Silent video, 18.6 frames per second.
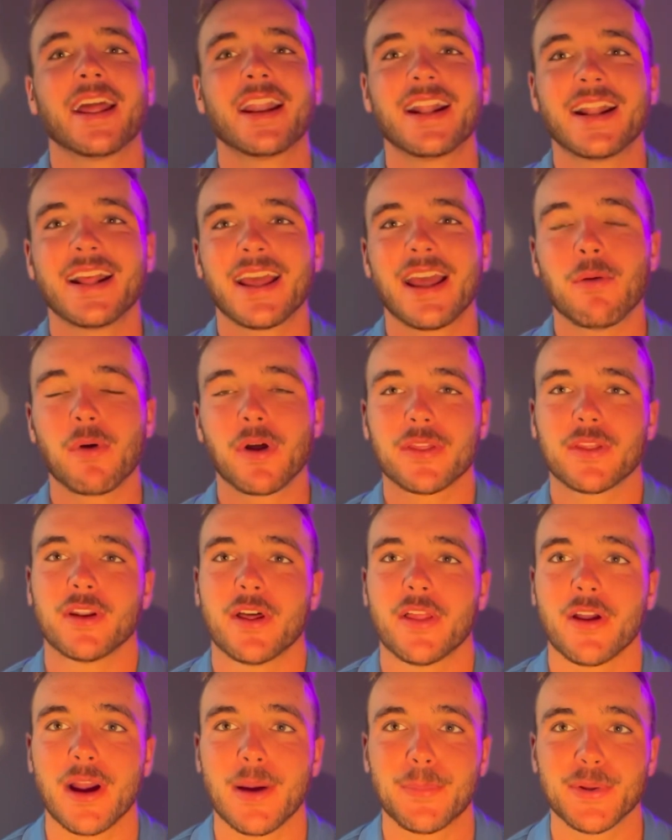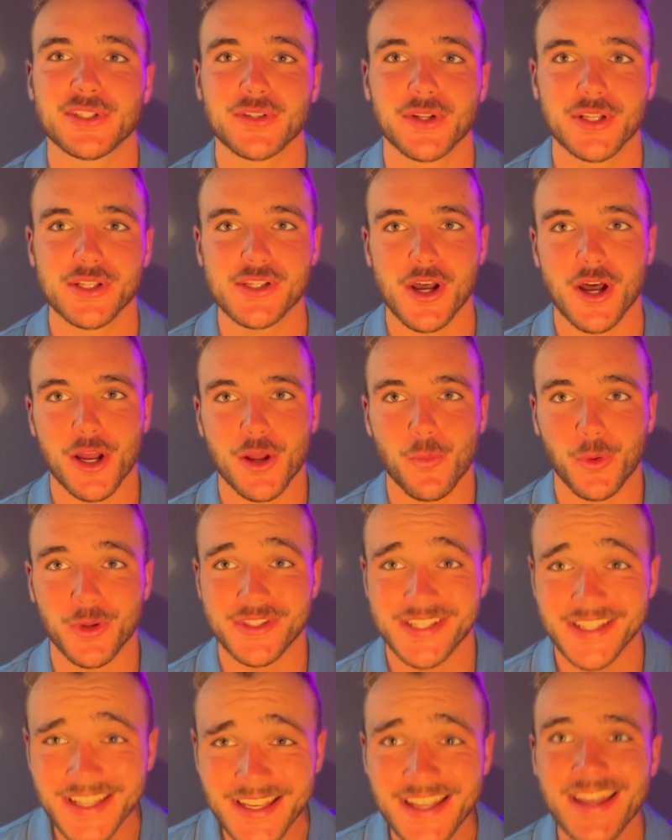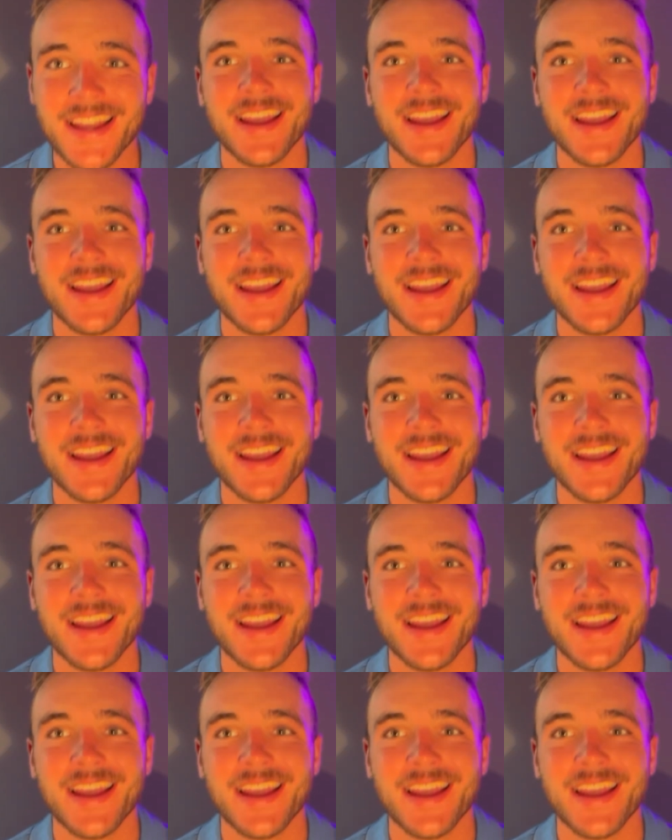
at it again with another episode of Talking with T.